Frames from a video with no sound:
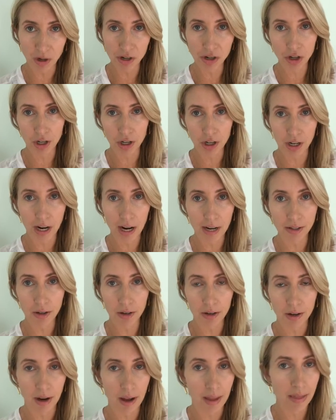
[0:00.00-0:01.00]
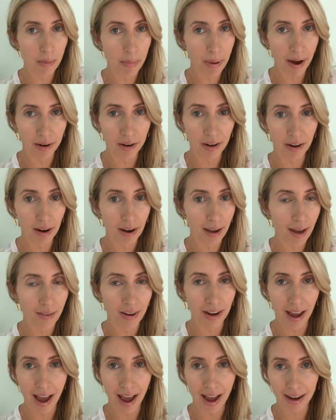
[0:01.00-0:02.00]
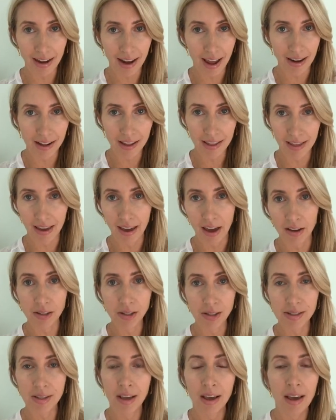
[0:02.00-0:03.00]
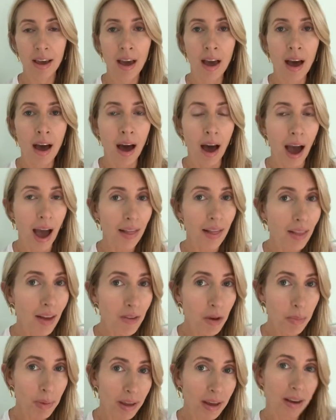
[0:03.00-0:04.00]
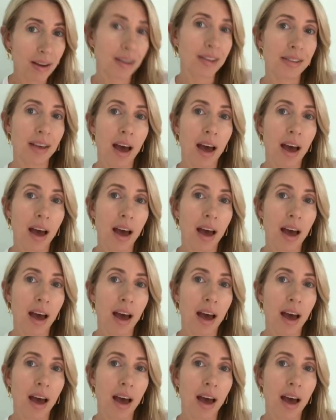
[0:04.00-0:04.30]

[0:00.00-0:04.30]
moisturizer and the powder. I haven't added anything else. I love it because